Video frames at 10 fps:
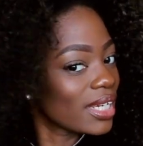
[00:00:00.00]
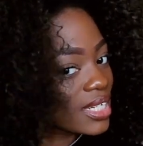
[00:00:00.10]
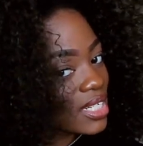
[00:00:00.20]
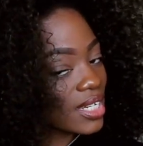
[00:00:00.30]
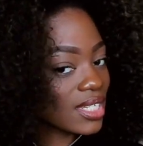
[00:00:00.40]

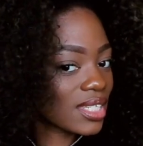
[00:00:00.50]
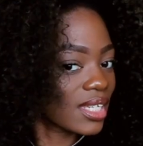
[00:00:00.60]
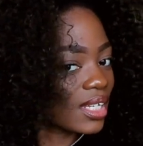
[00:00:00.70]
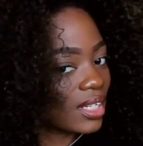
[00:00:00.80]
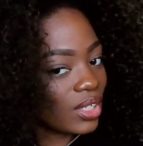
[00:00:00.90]
it does
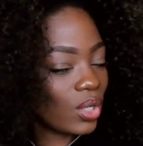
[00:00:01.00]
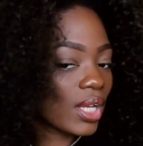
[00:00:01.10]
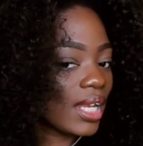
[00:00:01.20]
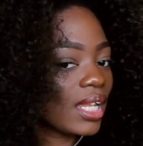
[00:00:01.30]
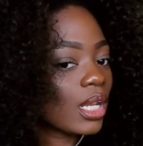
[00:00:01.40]

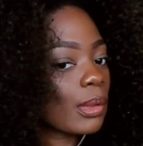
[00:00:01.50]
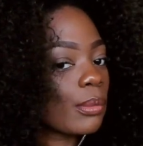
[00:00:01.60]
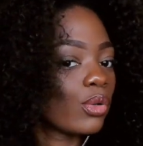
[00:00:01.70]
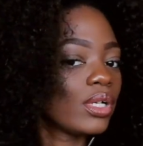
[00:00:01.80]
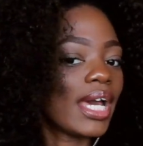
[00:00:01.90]
look a little
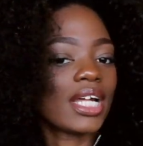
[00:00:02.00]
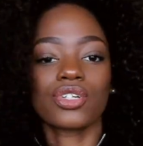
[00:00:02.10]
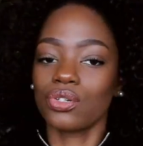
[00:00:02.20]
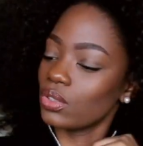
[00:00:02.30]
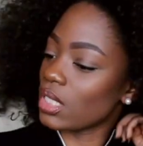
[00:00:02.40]
bit more
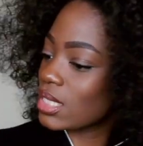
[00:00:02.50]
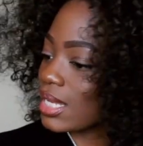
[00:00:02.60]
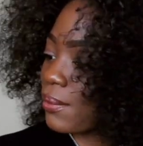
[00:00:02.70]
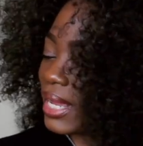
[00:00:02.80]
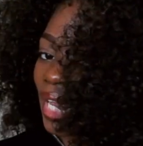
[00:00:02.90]
natural. This
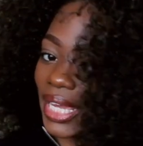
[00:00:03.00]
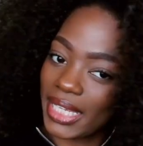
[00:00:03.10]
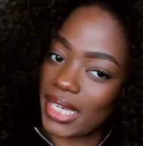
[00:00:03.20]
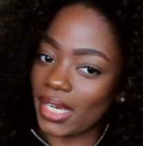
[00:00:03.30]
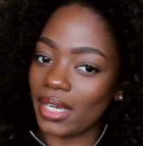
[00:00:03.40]
is how I
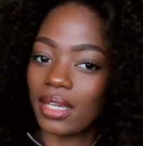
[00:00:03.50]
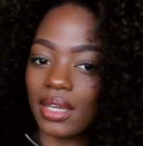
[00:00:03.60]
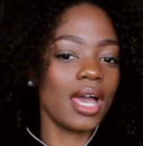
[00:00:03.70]
like it.